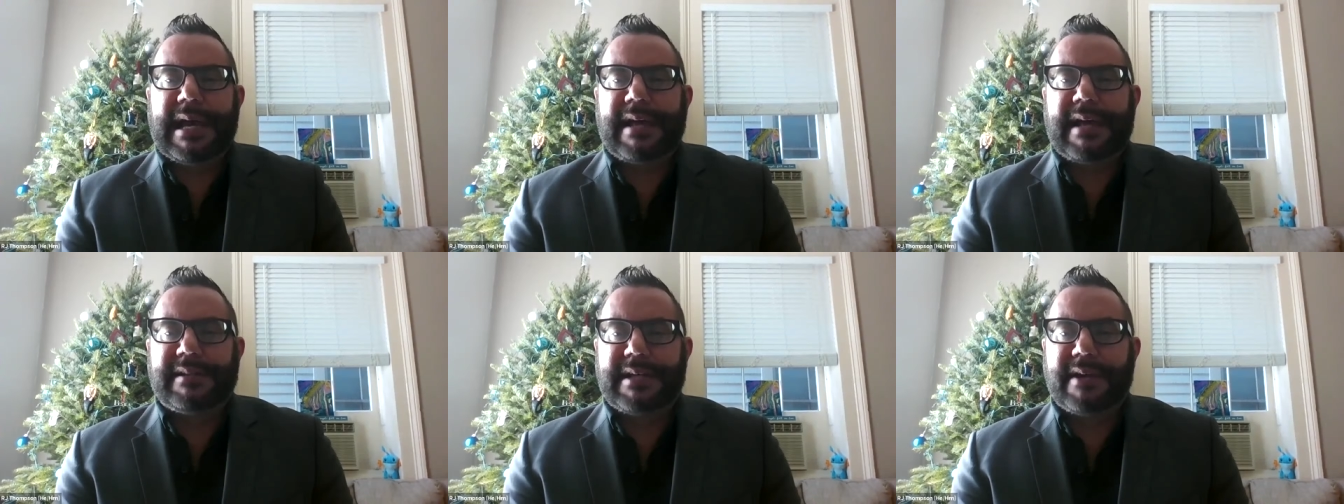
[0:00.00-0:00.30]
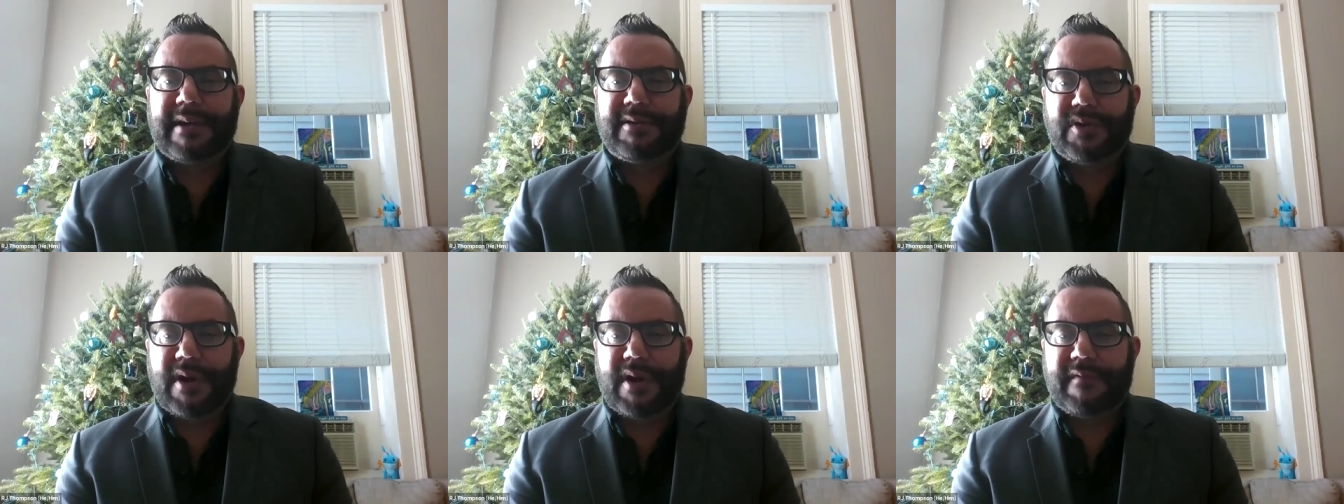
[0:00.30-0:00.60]

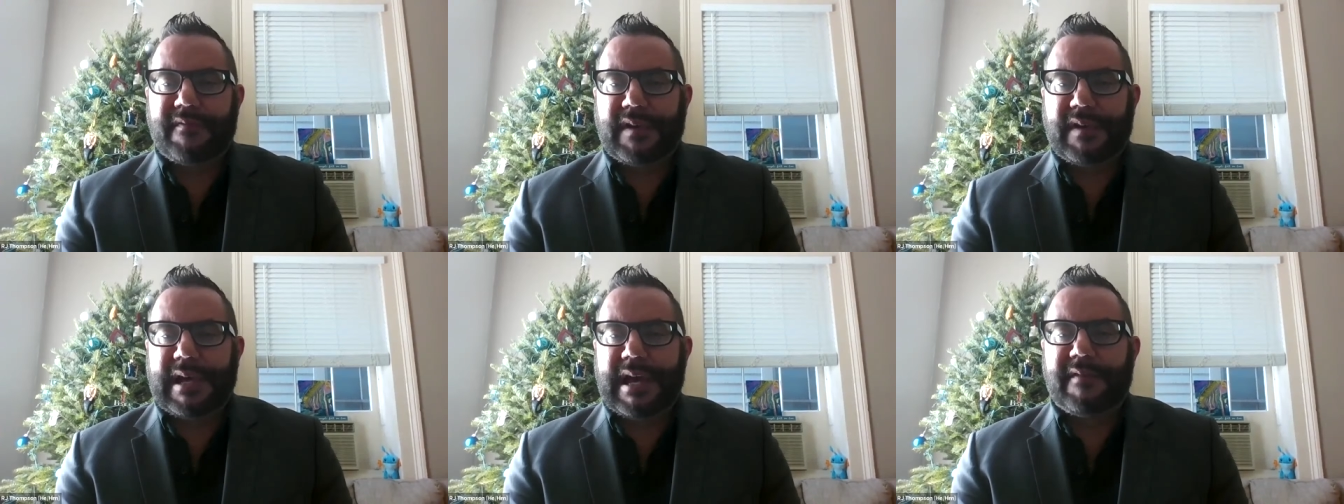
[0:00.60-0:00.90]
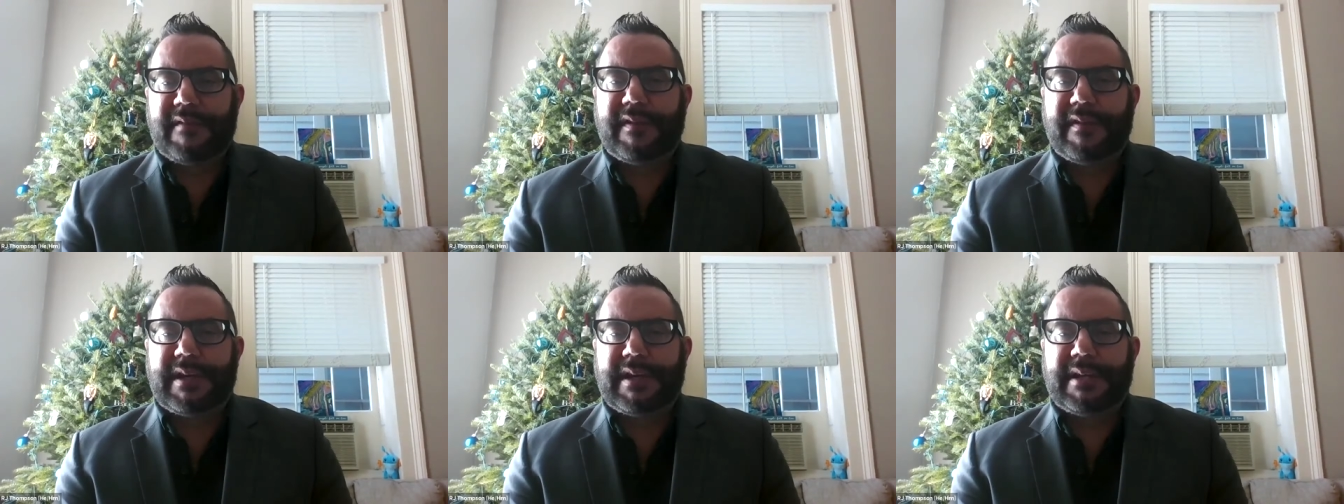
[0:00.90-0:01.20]
anti-trafficking
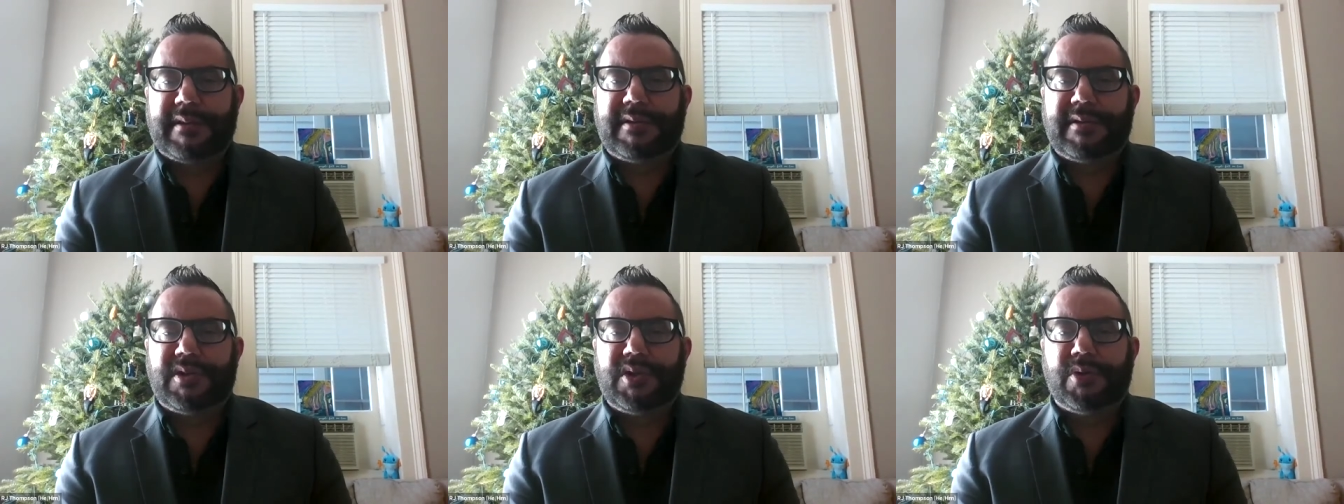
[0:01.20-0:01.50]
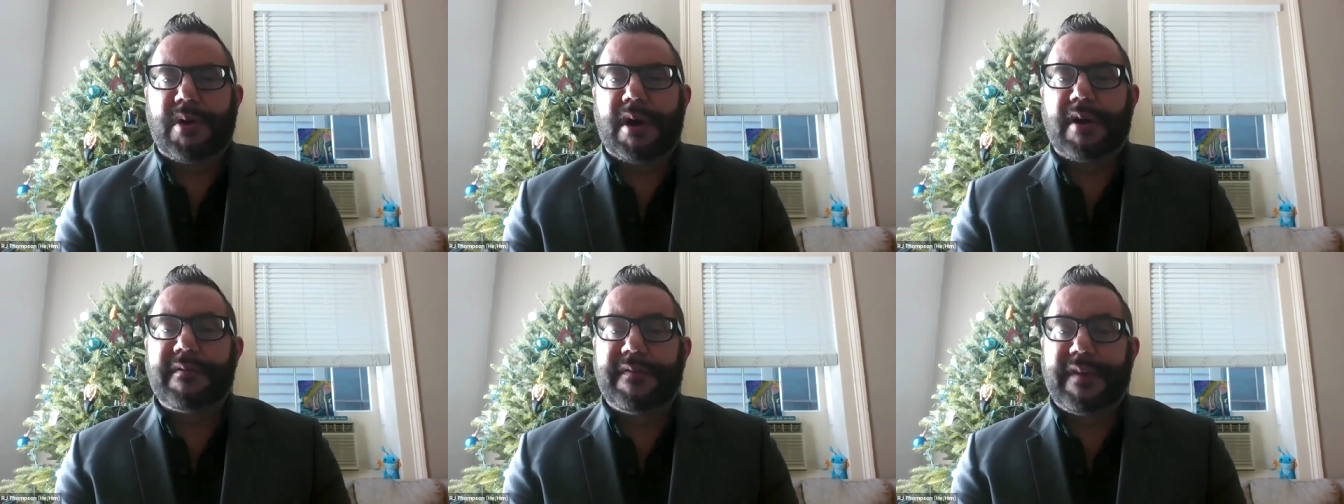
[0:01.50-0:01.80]
advocates to
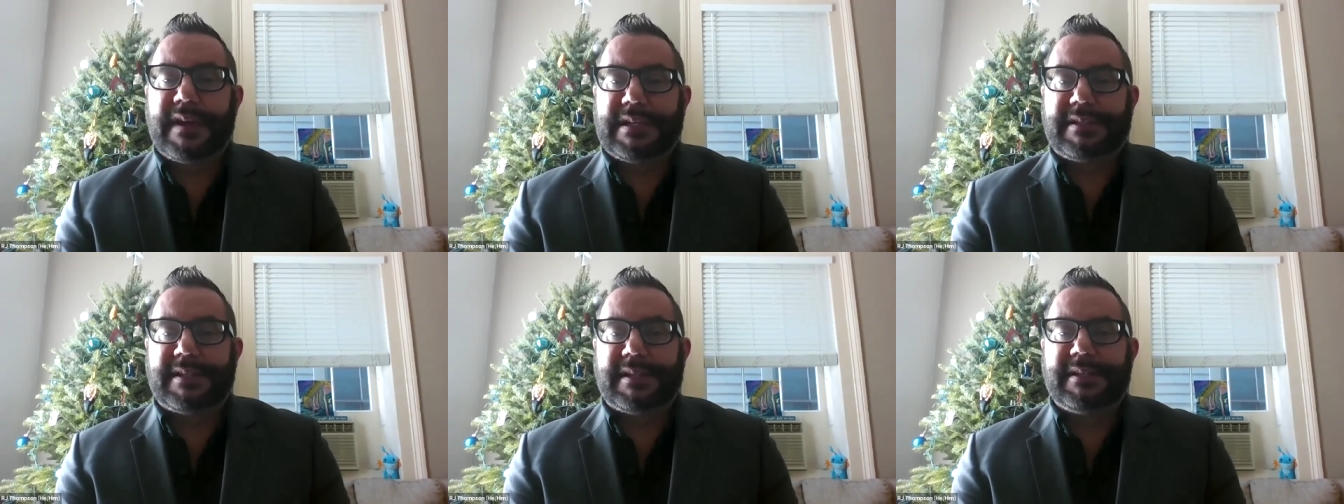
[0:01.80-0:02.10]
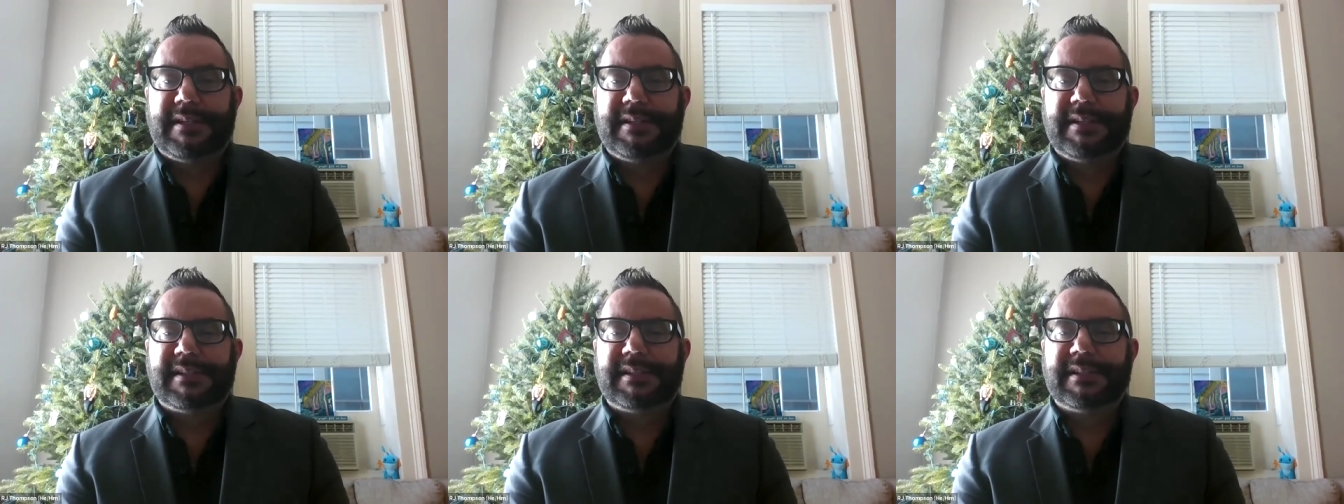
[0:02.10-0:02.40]
our
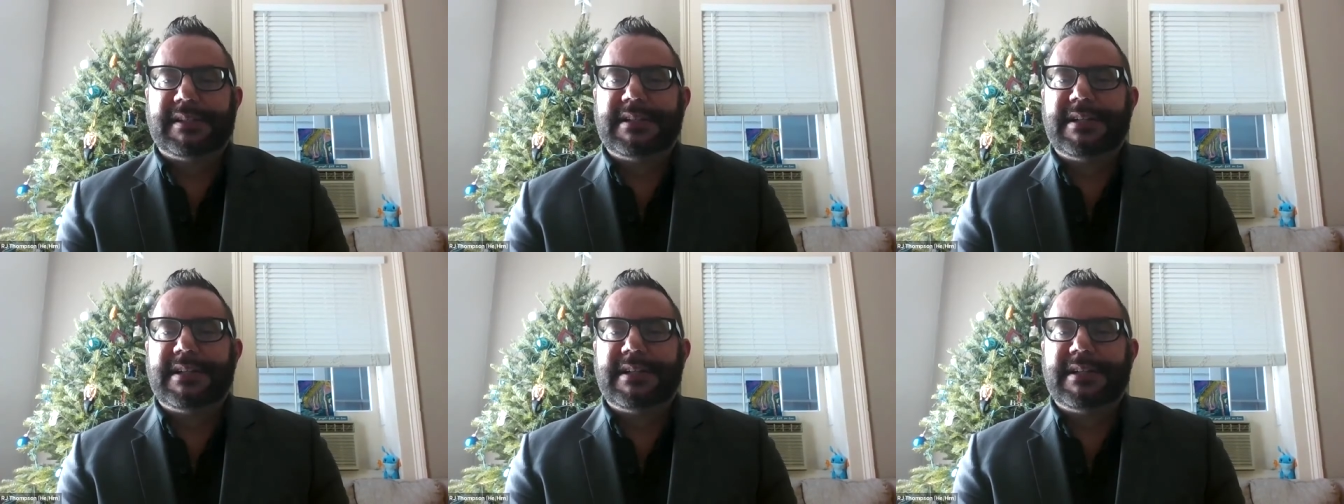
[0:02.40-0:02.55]
faces